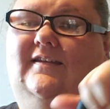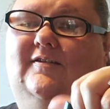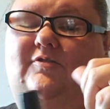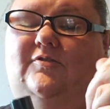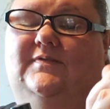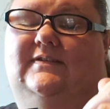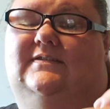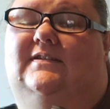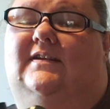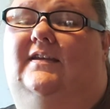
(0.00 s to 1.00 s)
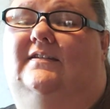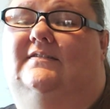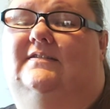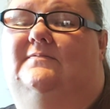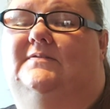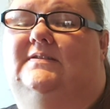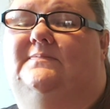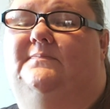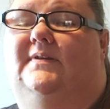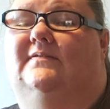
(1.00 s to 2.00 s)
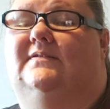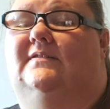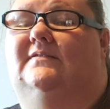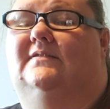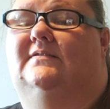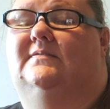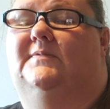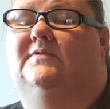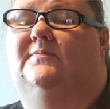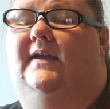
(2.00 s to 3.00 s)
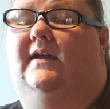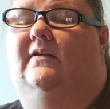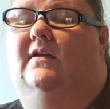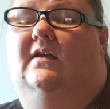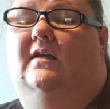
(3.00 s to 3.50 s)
I'm going to use this tonight and see what smells out. Those smells on my hair.